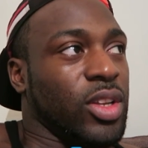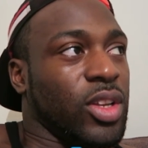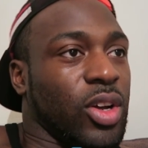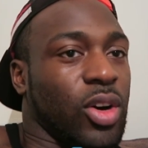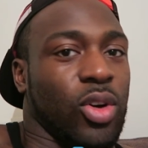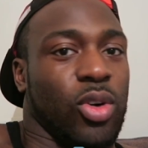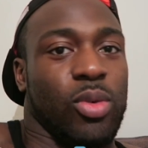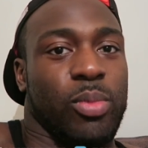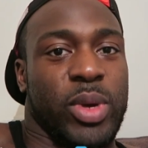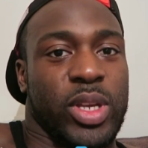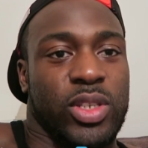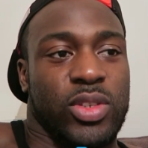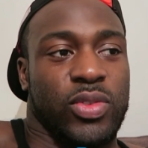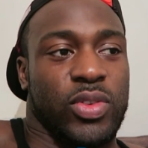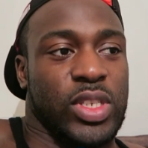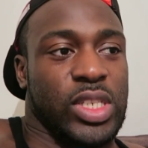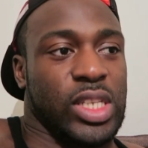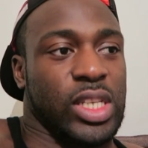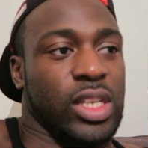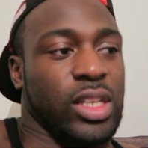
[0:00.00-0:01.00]
the whole men's
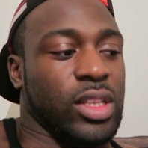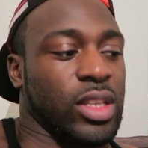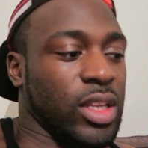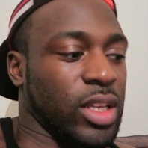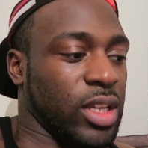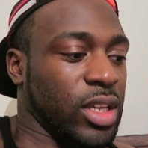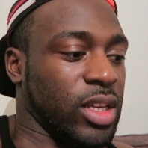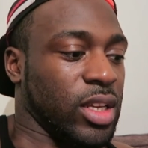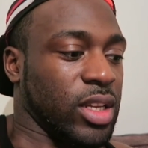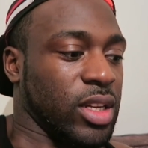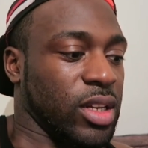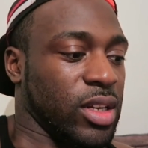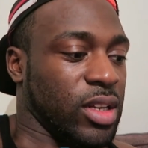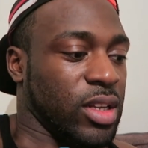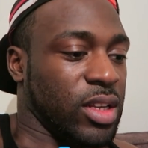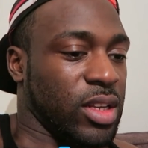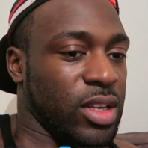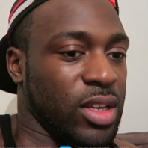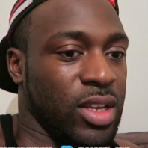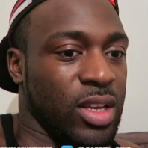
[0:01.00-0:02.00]
physique thing
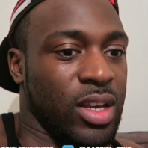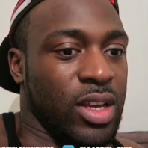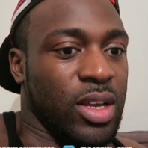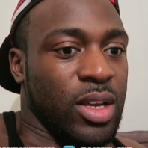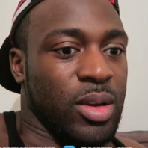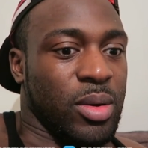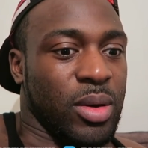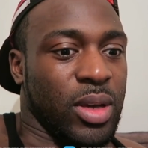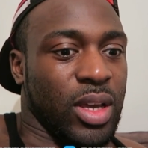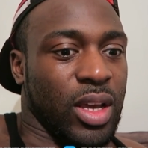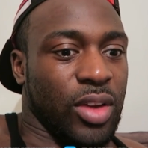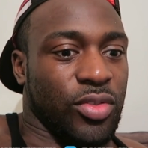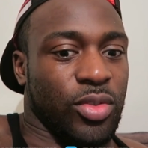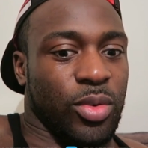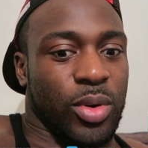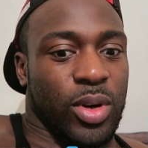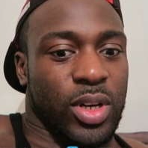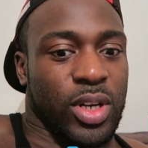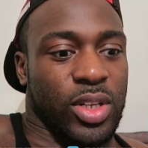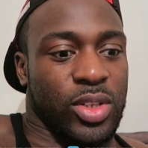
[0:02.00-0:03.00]
and
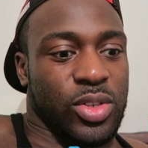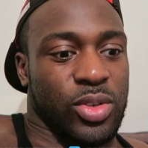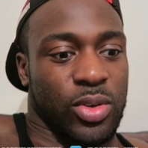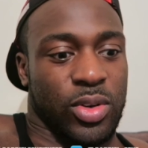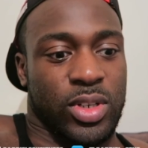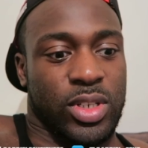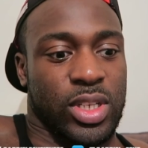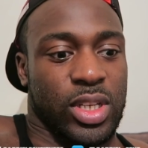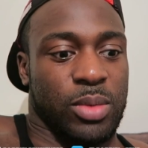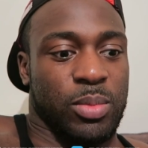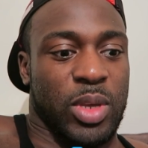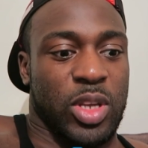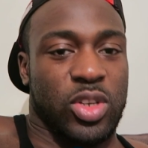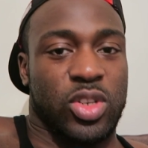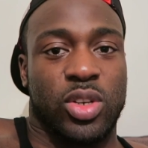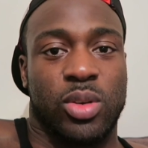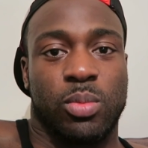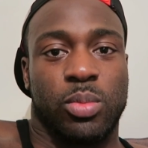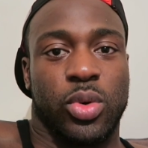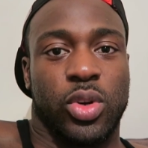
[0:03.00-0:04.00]
everyone as soon as I
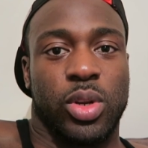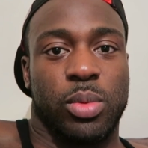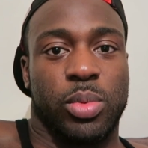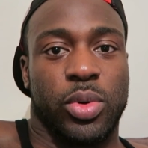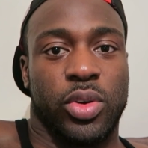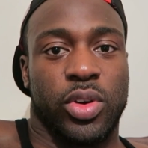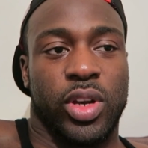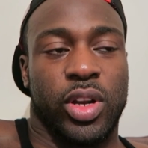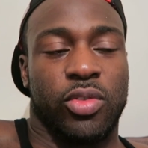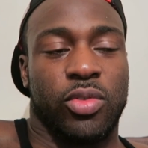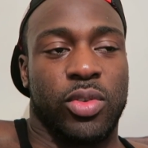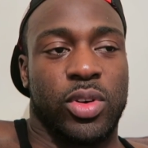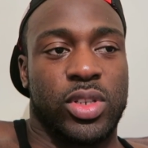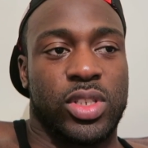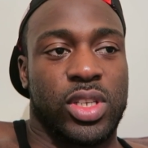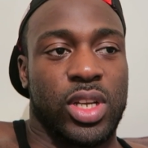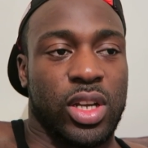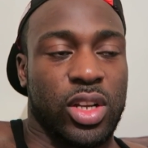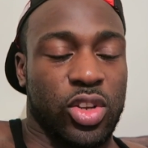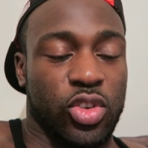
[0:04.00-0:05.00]
mentioned bodybuilding
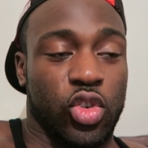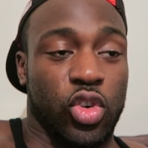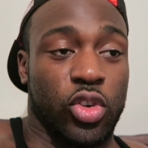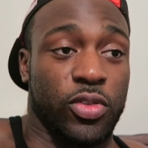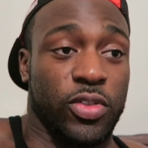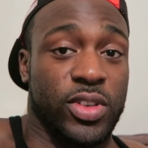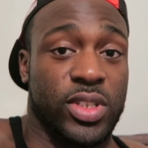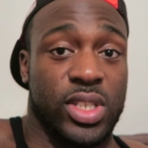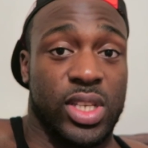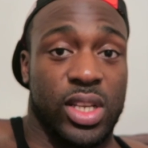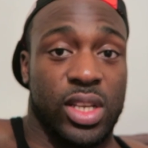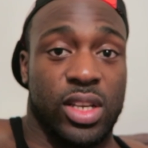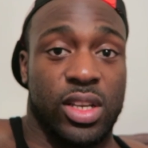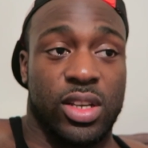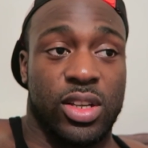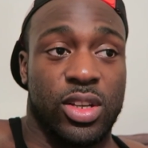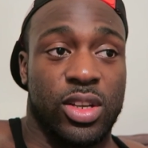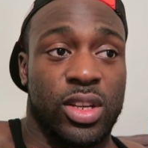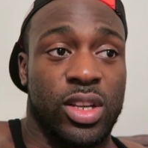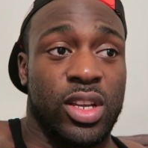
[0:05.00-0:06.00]
everyone's like your physique
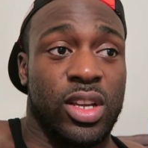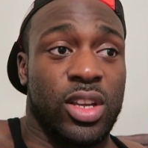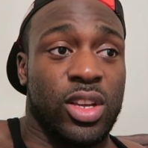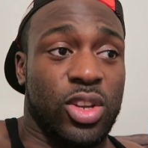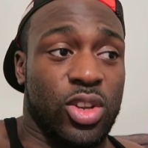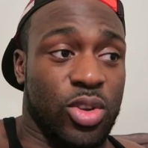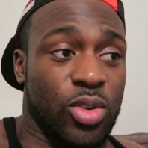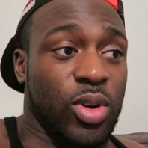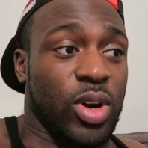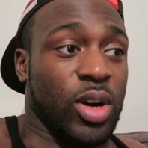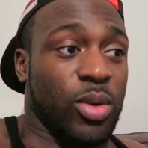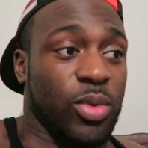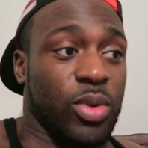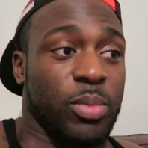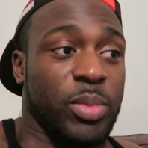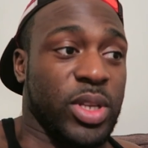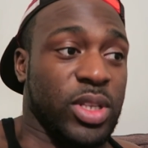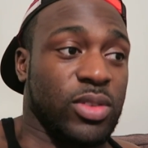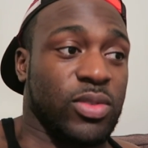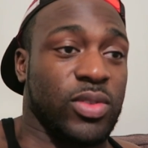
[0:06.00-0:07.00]
you are
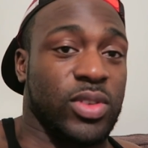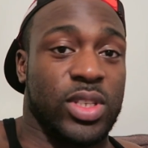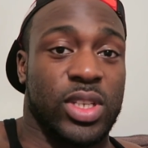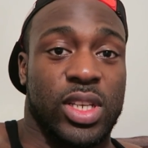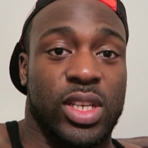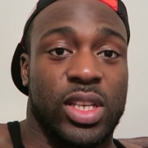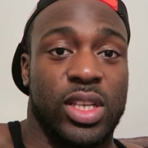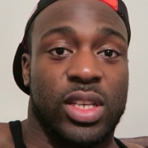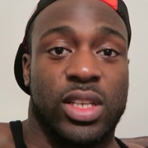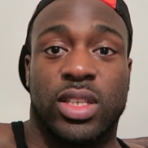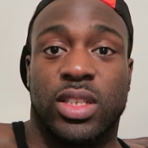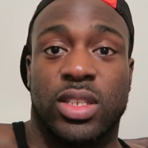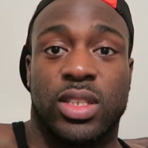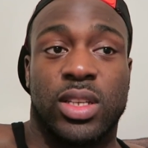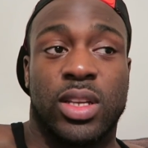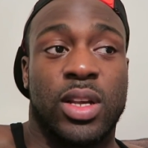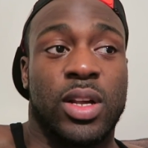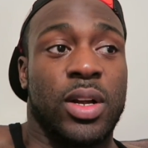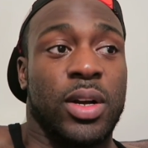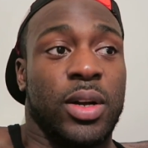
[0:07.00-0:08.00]
what men's physique is.
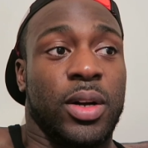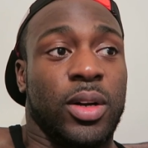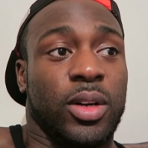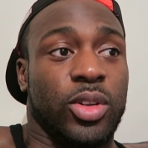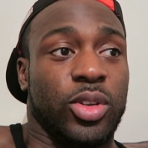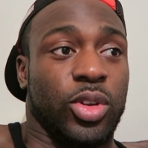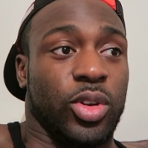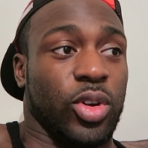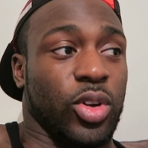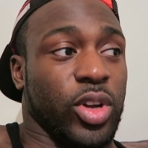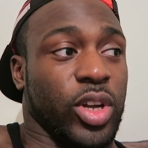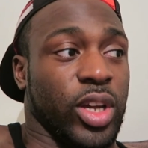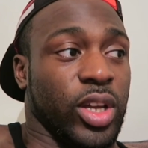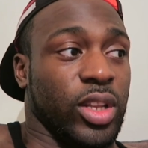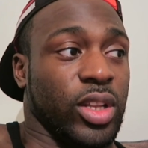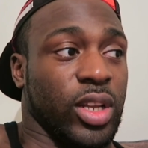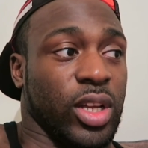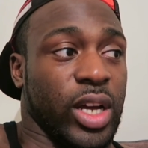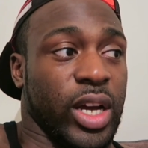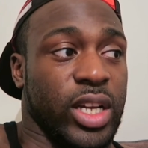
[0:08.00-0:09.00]
You look
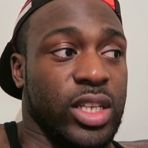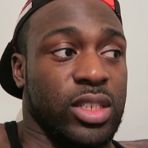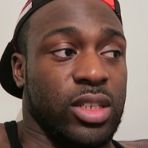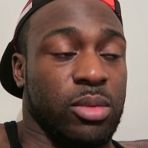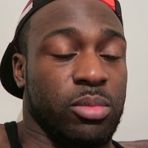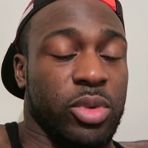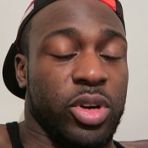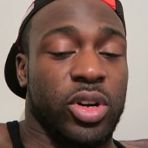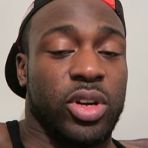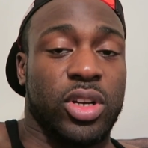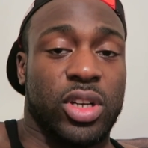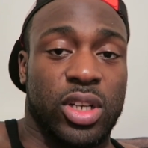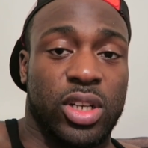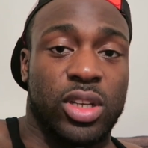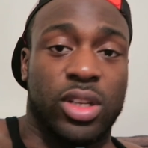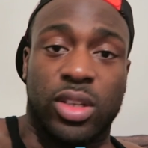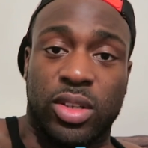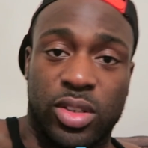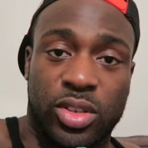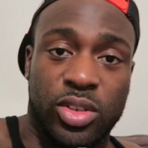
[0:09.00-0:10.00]
at the guys in
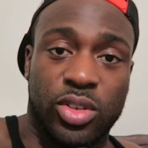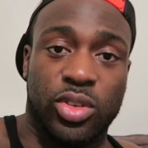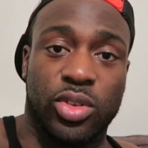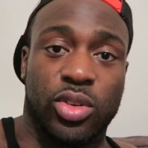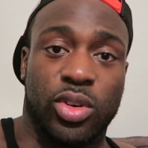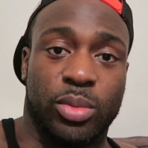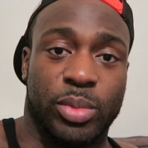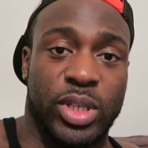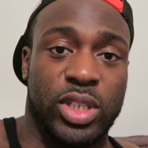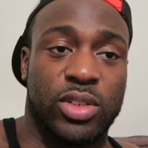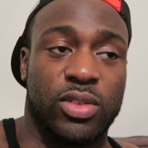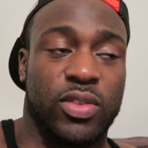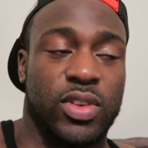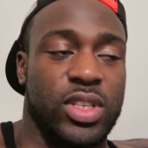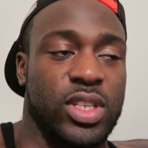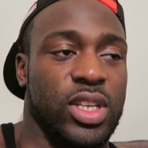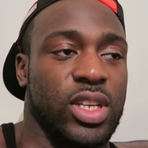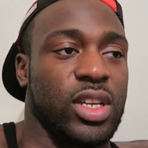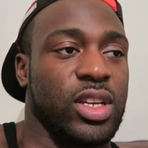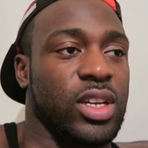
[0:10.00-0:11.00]
America, your men's
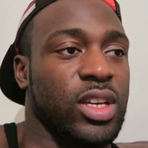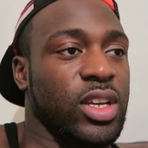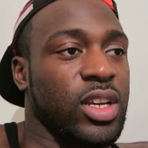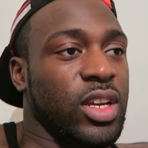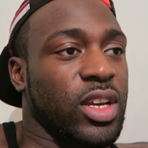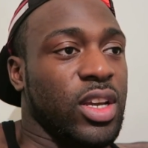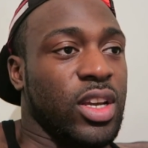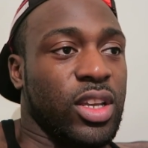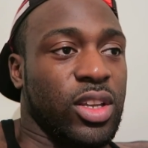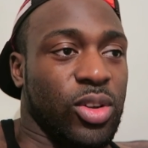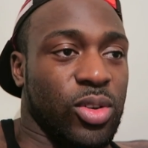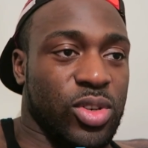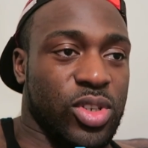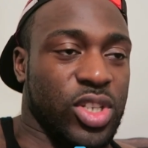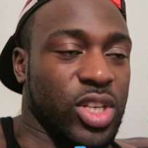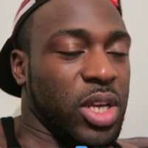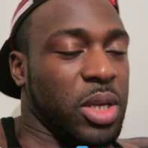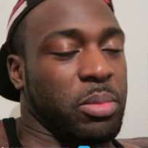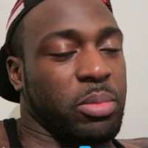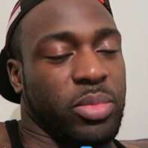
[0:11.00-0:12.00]
physique, your
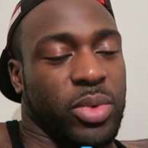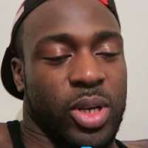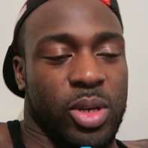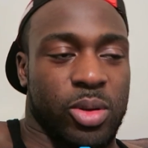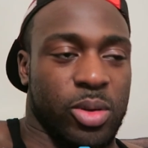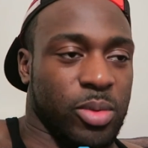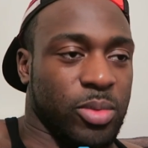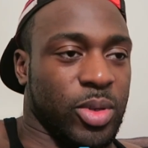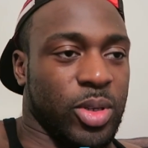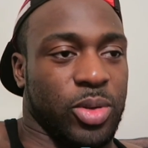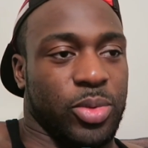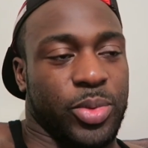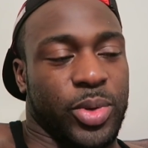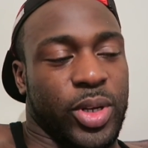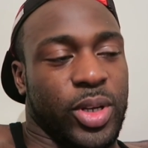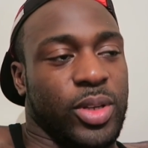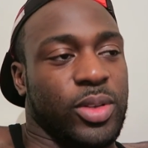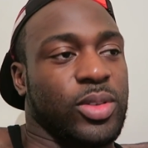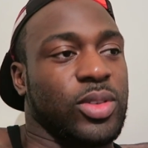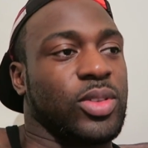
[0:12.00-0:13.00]
shape, blah, blah, blah,
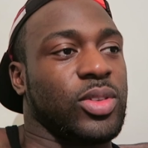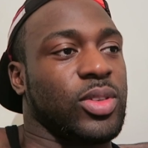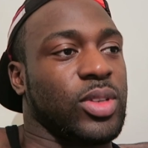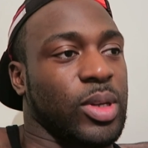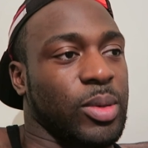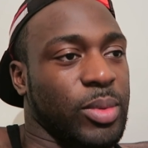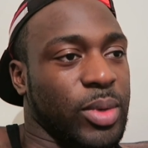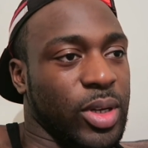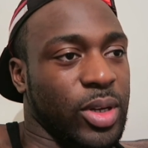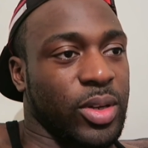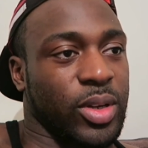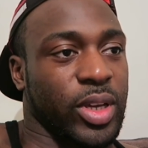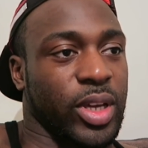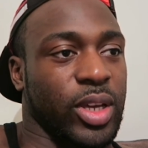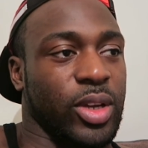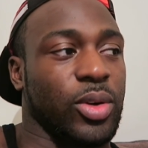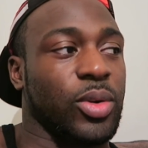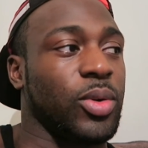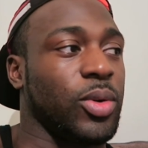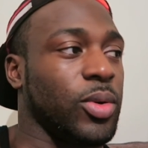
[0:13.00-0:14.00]
blah. So I'm like,
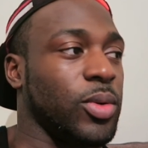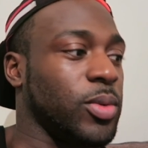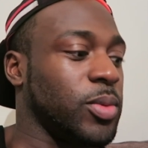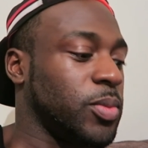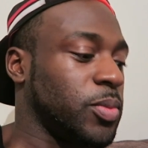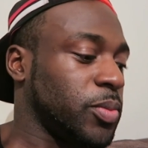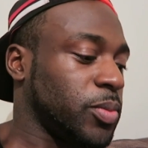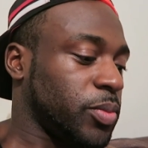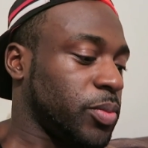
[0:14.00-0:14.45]
okay, cool.